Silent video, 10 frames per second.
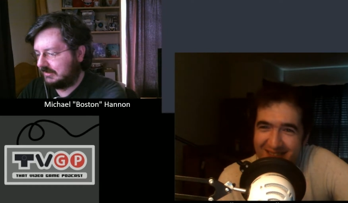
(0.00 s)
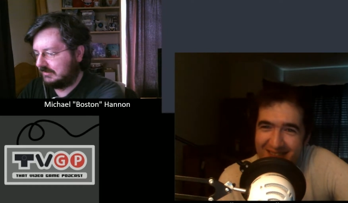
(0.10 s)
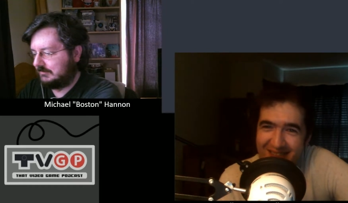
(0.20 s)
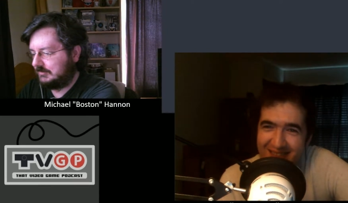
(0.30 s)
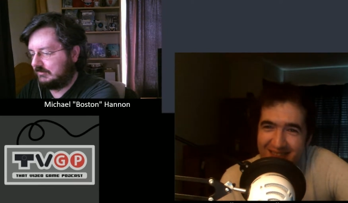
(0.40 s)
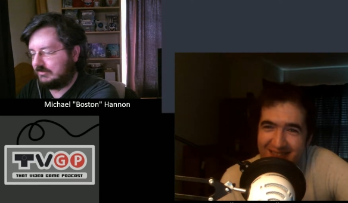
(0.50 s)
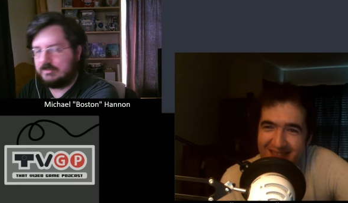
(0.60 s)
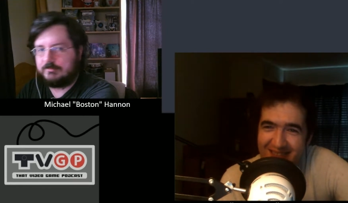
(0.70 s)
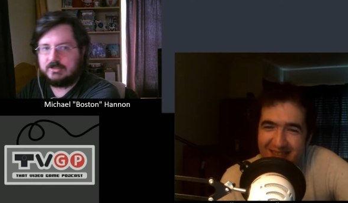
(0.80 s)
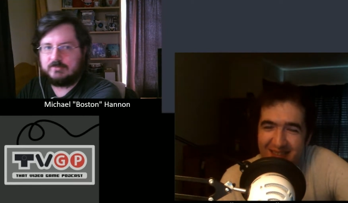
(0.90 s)
Speaker 1: let me look it
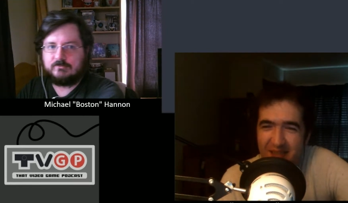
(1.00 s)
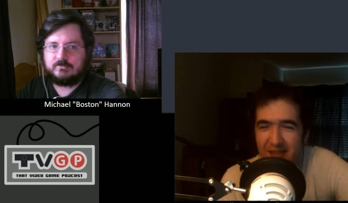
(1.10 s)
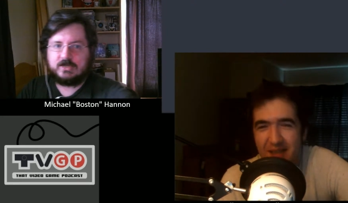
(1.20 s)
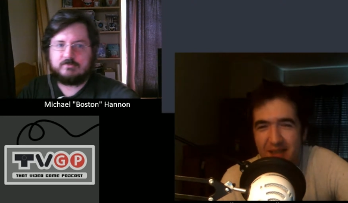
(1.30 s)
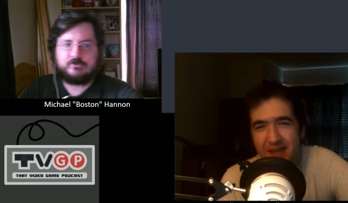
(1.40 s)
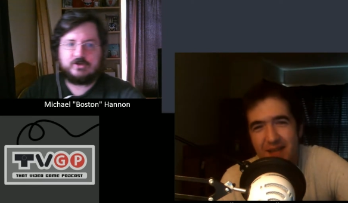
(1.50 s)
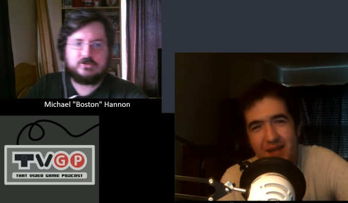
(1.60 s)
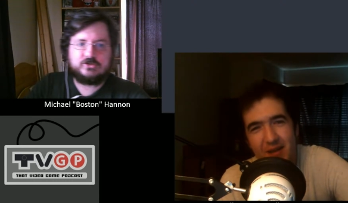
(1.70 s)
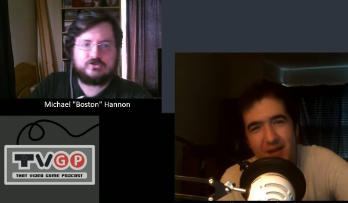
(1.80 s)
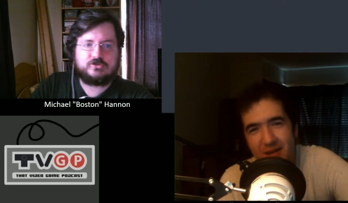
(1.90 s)
up, and I'm I'm
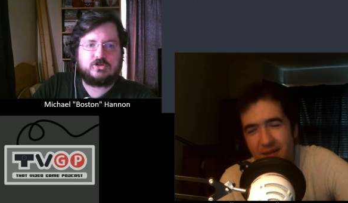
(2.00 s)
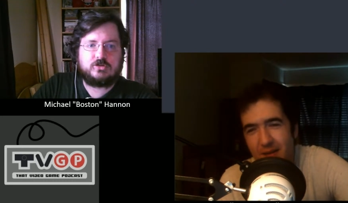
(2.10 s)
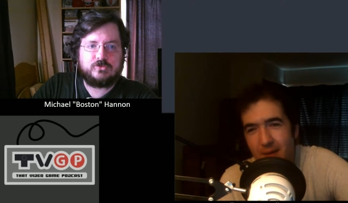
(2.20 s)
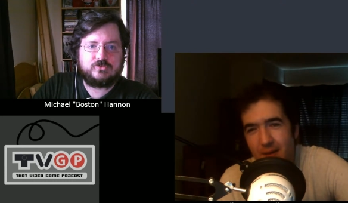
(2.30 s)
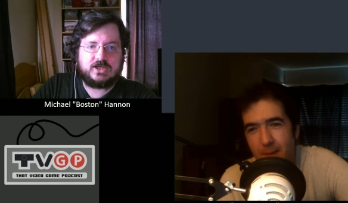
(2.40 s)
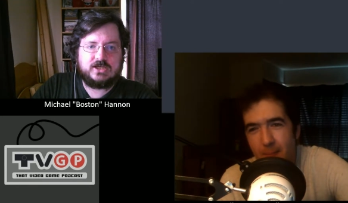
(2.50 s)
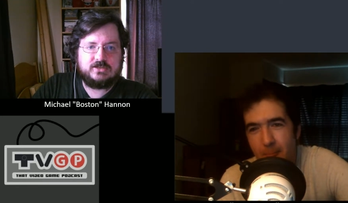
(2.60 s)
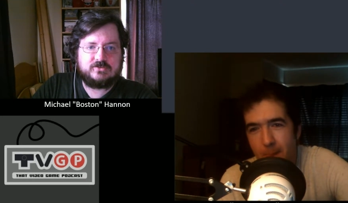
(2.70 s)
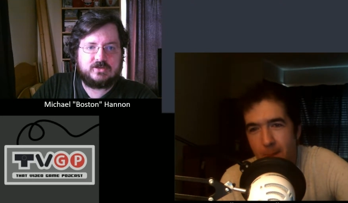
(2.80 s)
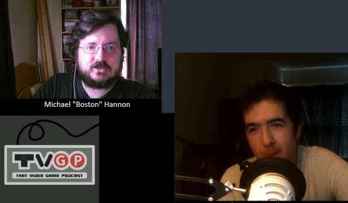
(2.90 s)
fairly sure almost any
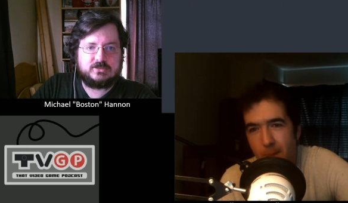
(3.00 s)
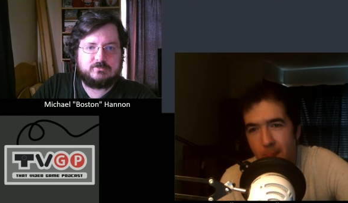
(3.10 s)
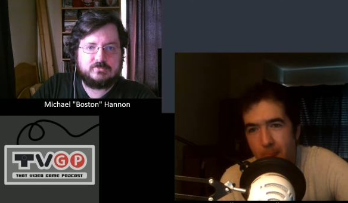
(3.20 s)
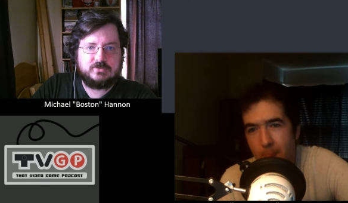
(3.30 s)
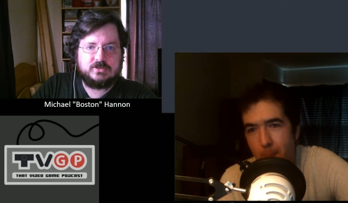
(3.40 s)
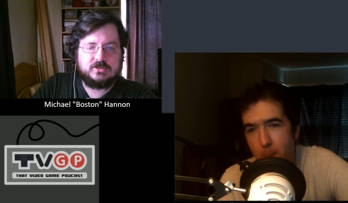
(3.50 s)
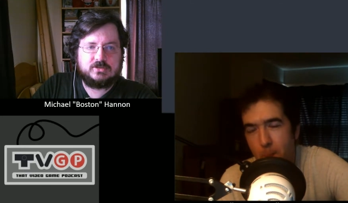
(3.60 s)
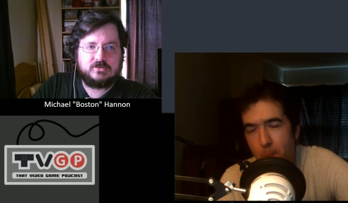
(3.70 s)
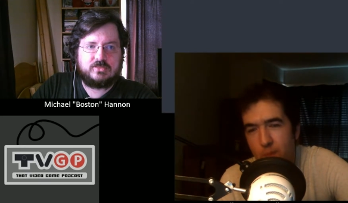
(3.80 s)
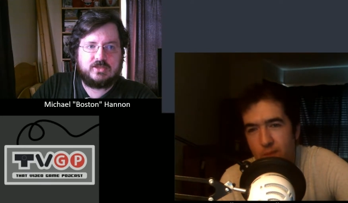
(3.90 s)
time
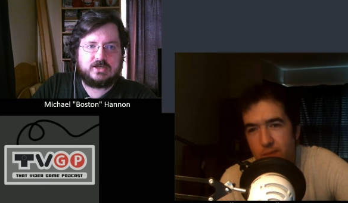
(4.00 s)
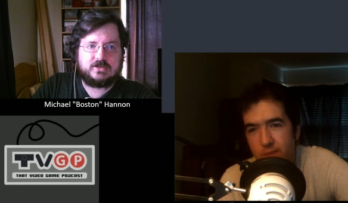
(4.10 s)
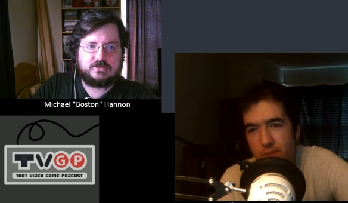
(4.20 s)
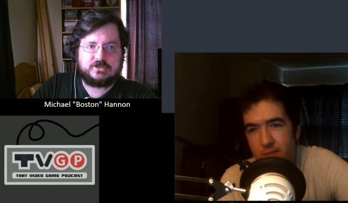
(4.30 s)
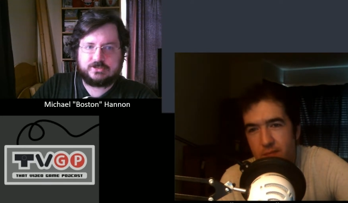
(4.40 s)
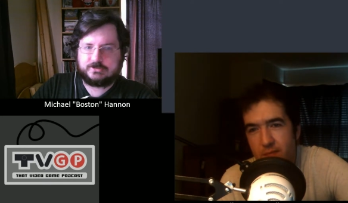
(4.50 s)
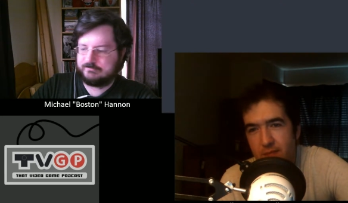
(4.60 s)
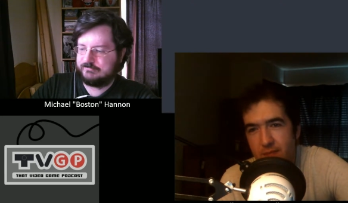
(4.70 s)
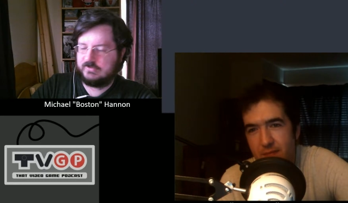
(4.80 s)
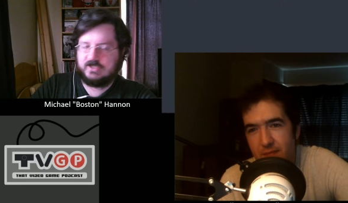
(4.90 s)
that um
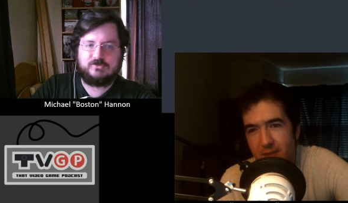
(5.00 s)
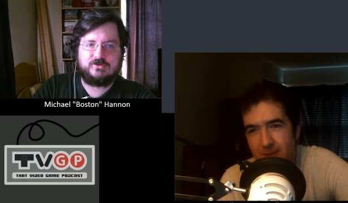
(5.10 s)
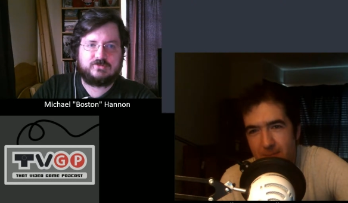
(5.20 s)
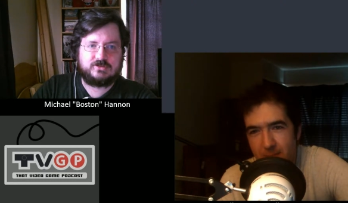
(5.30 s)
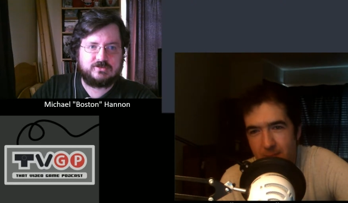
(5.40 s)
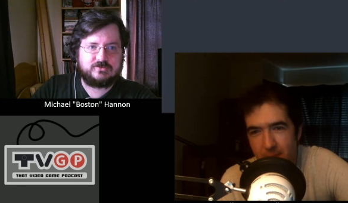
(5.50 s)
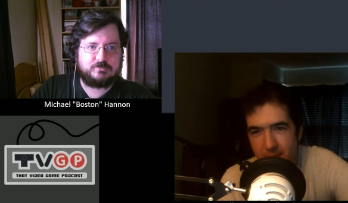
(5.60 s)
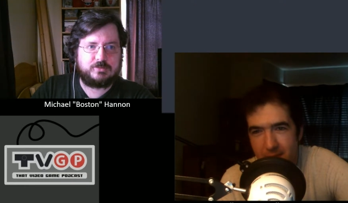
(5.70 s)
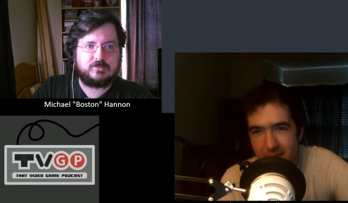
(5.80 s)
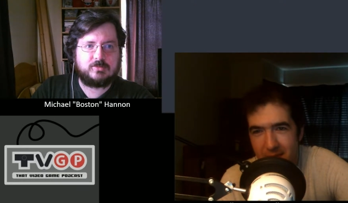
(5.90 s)
they don't even list
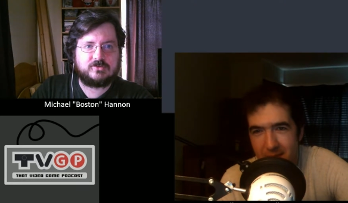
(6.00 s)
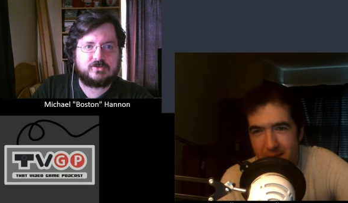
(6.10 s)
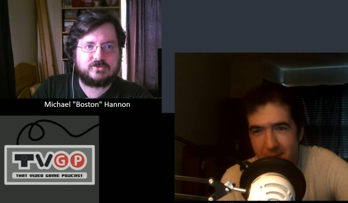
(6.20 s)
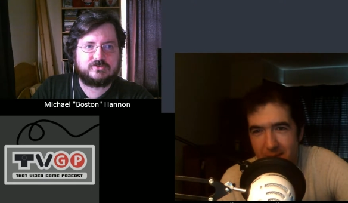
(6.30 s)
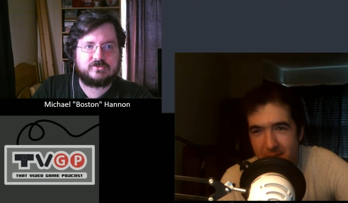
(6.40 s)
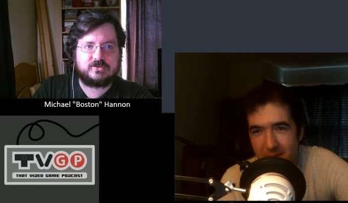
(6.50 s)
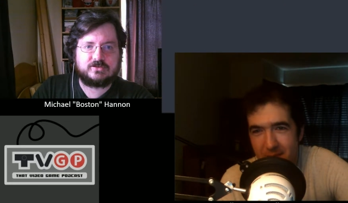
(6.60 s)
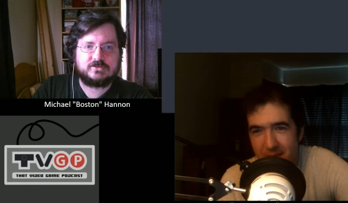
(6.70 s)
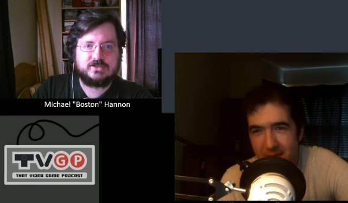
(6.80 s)
babies on this site.